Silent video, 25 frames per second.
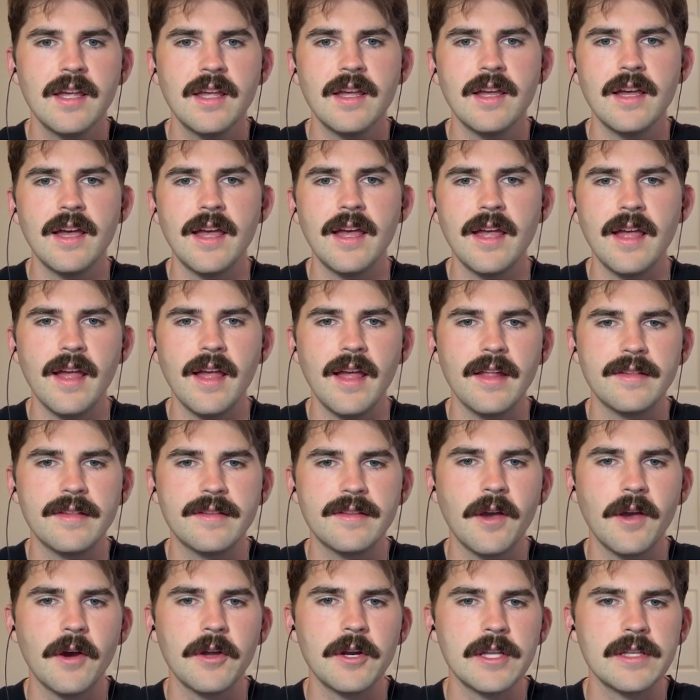It's
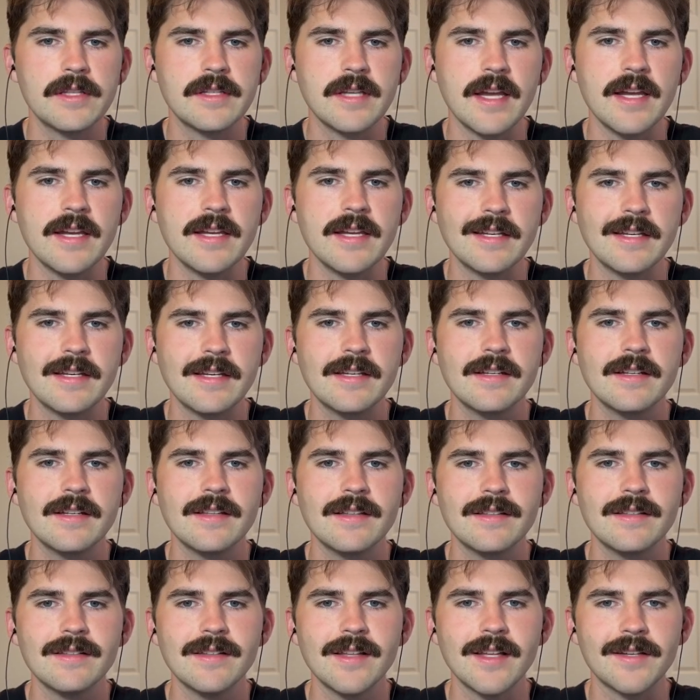going to take,
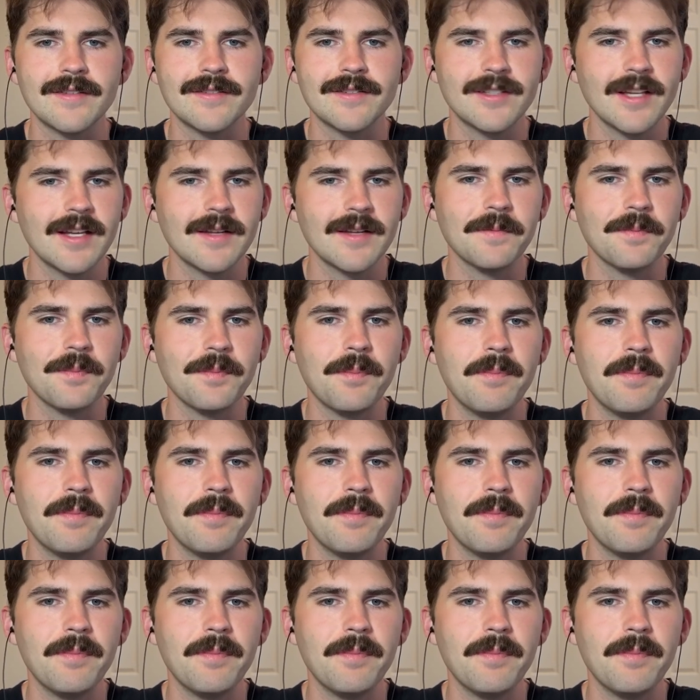like I said,